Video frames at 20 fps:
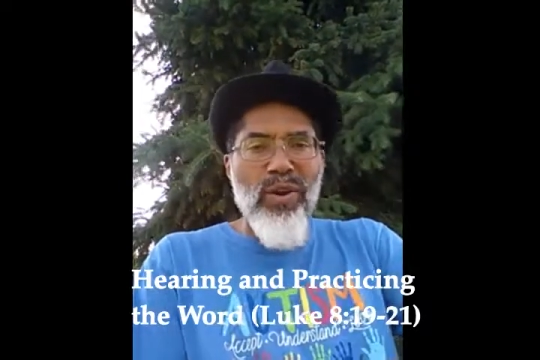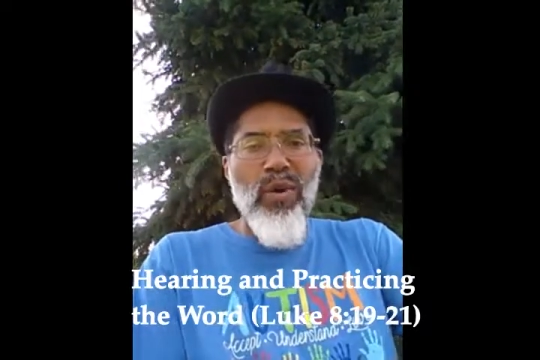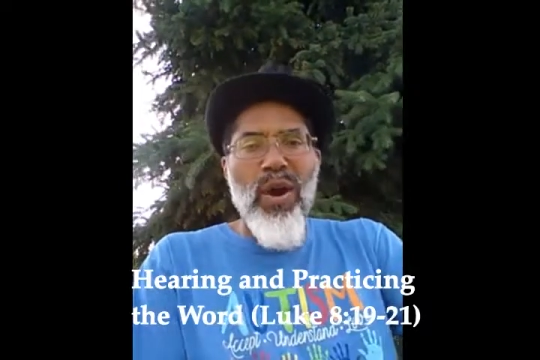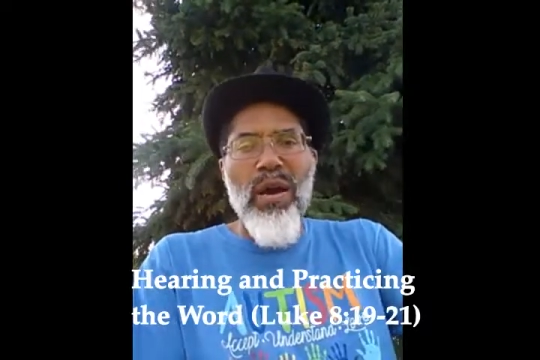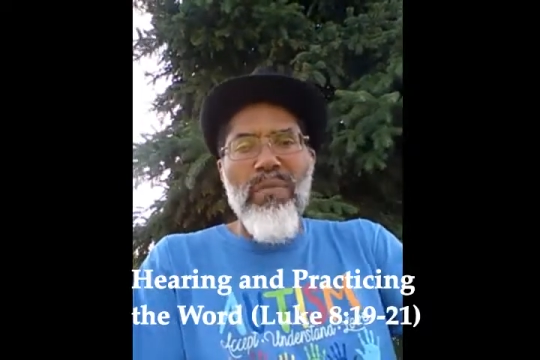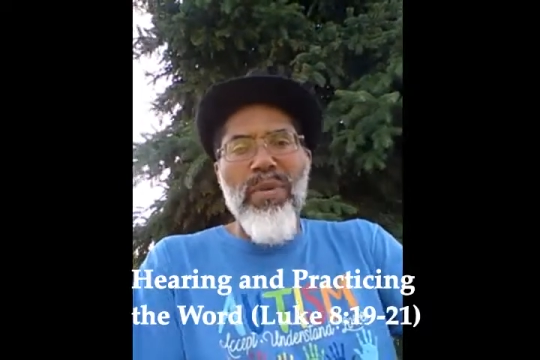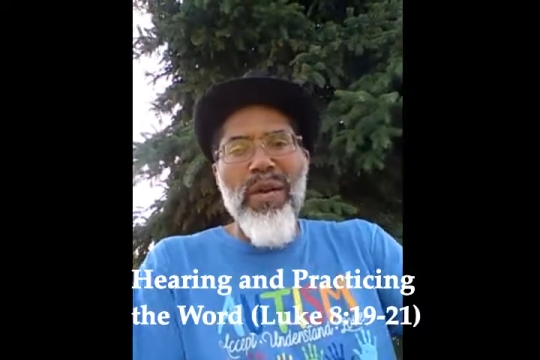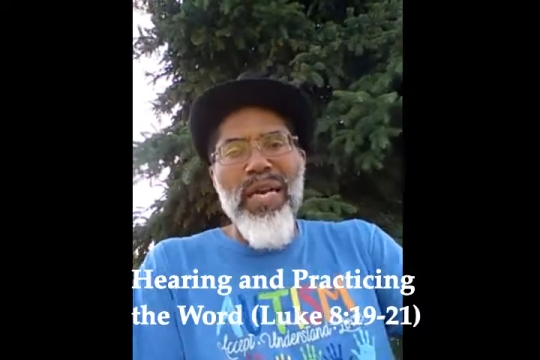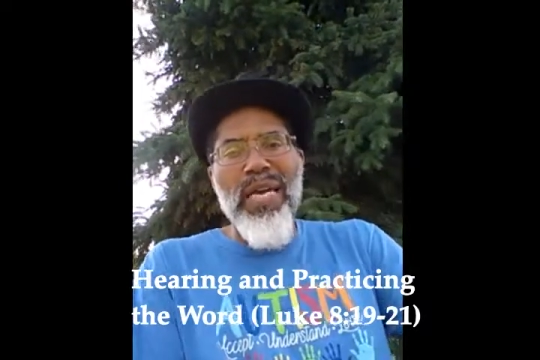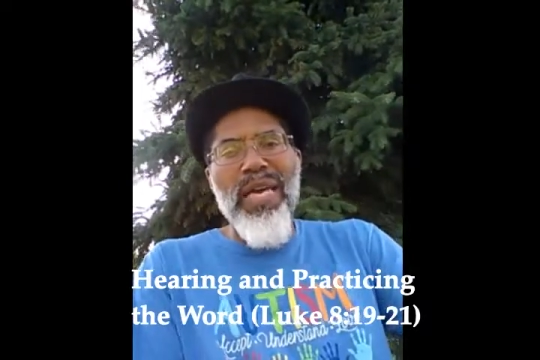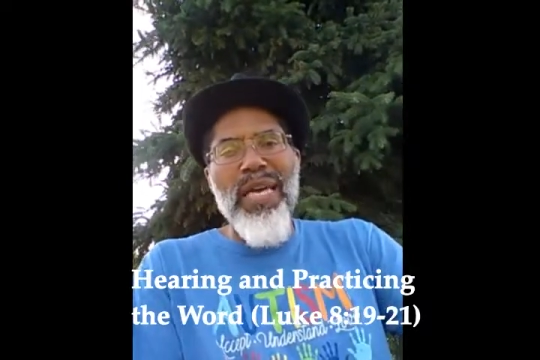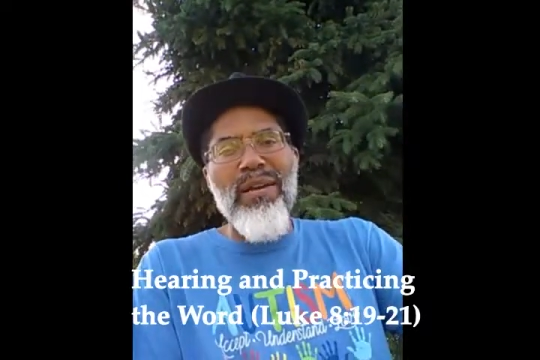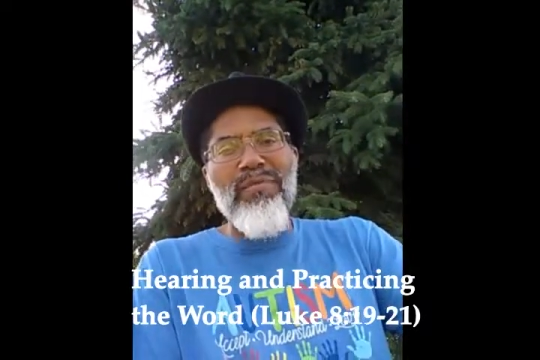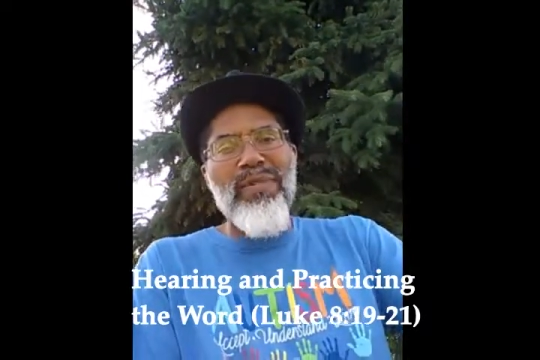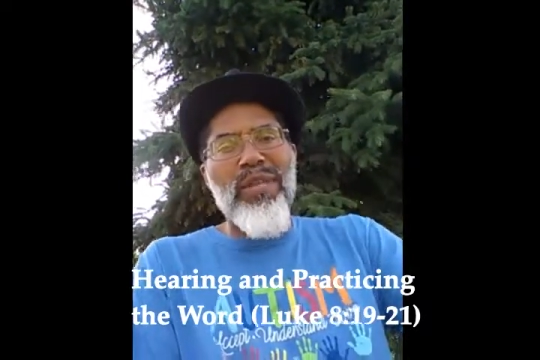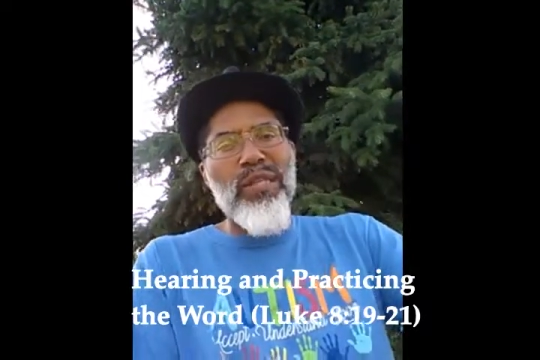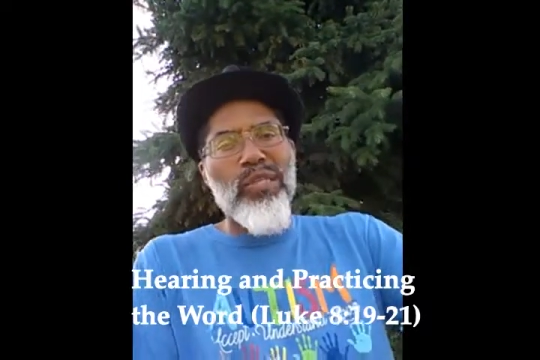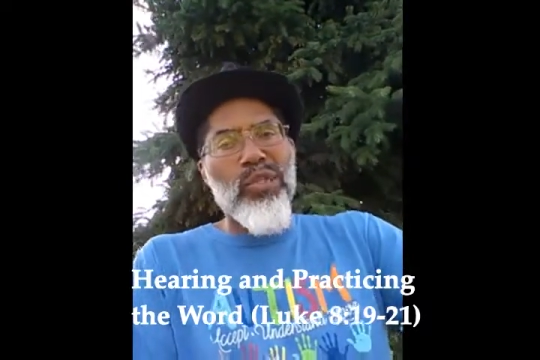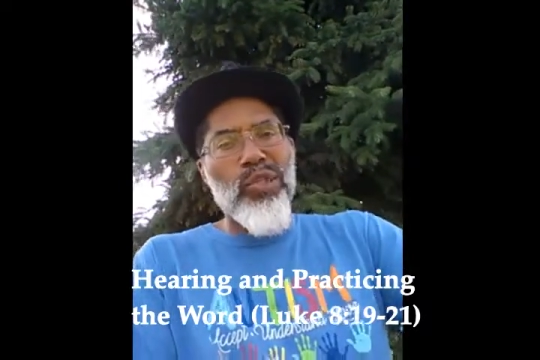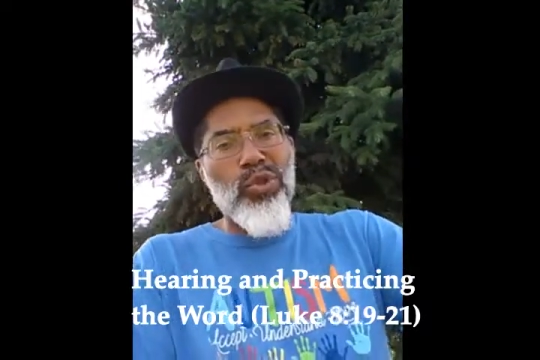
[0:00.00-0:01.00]
or I believe
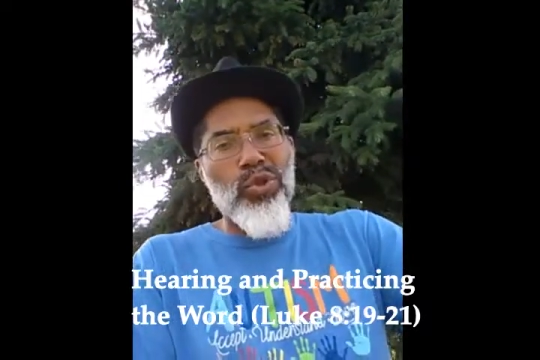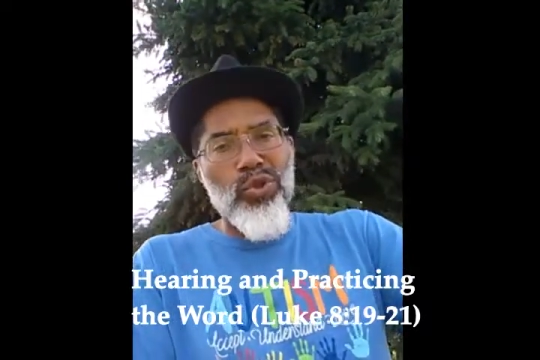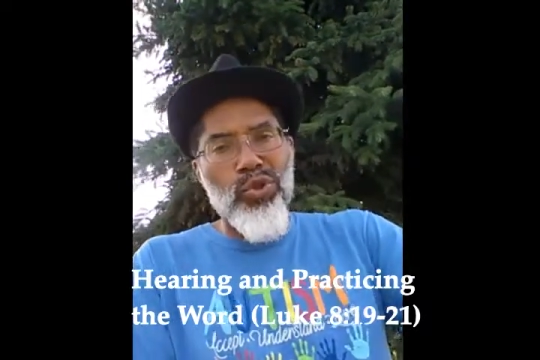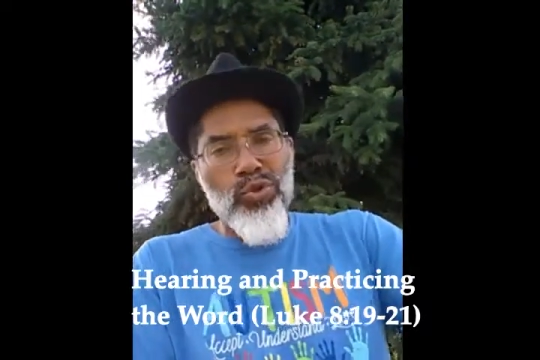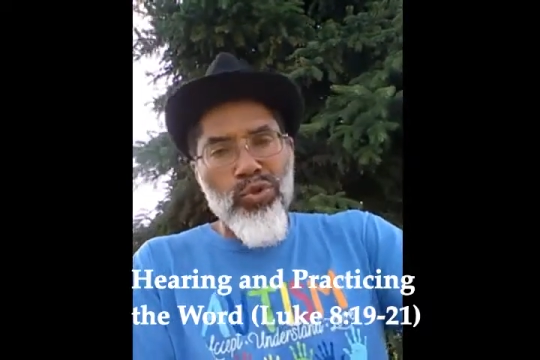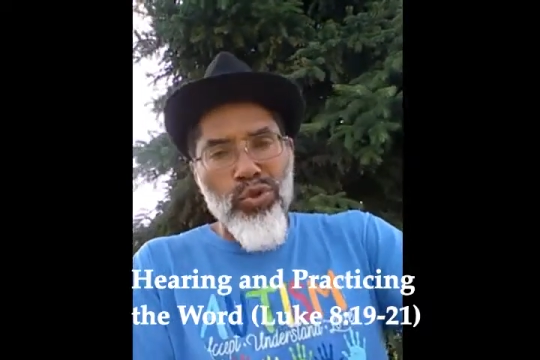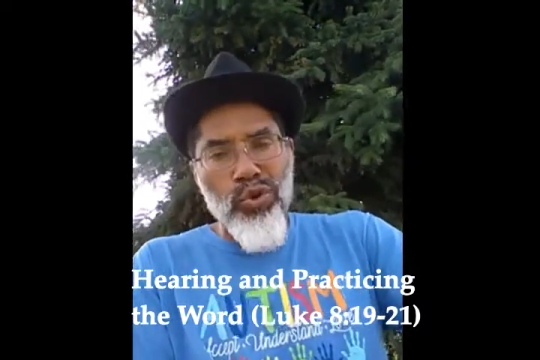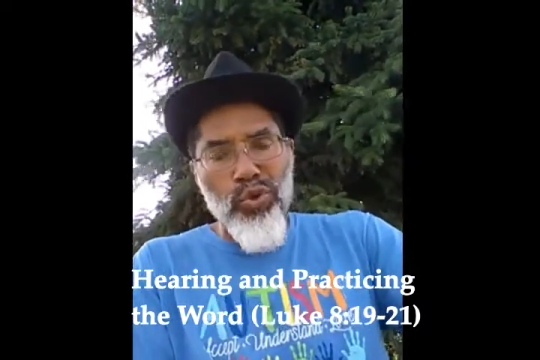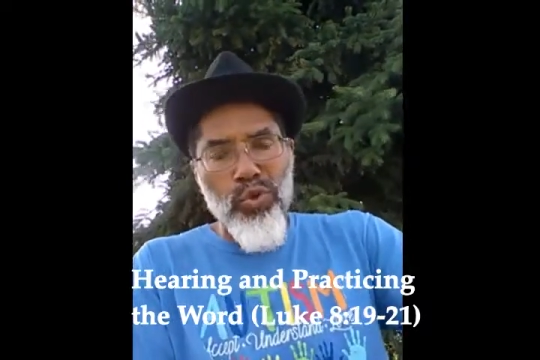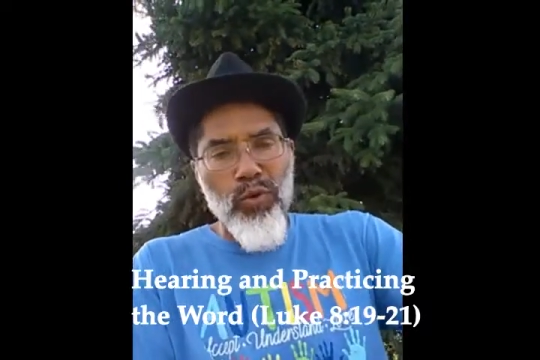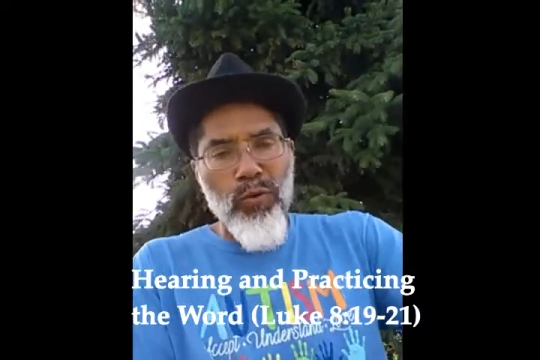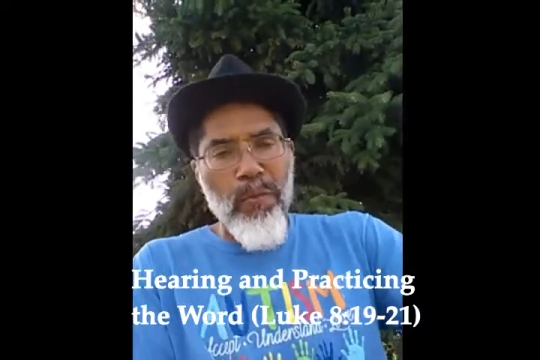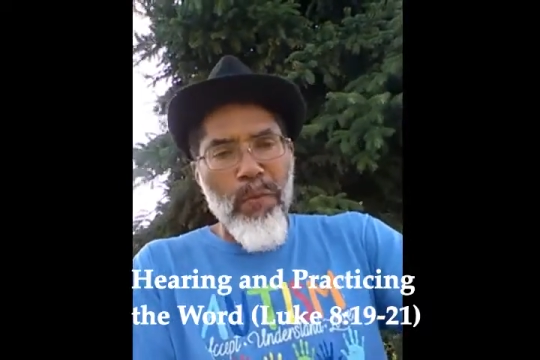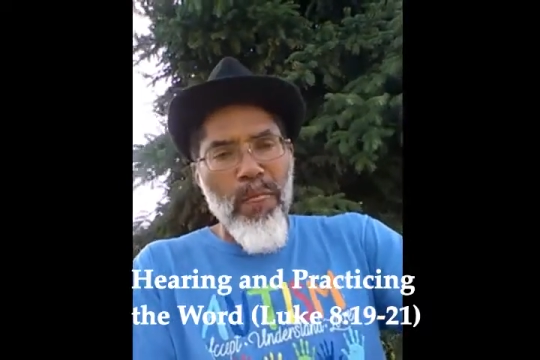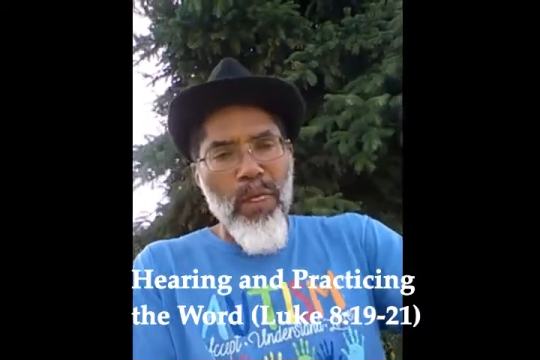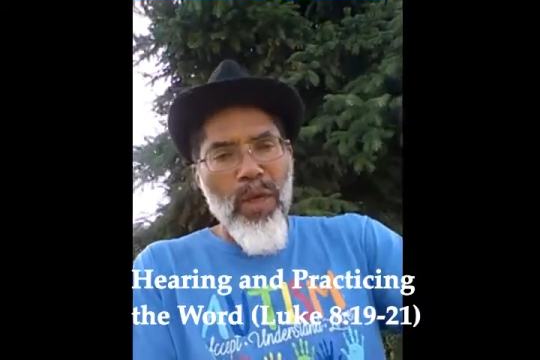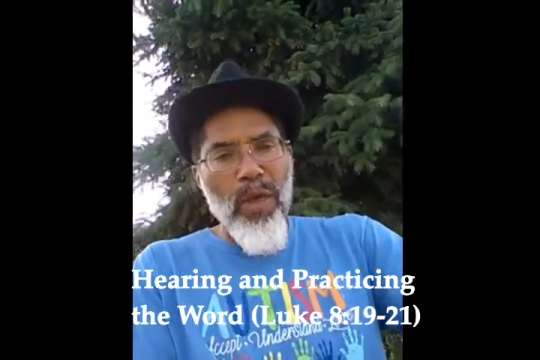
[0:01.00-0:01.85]
this is true.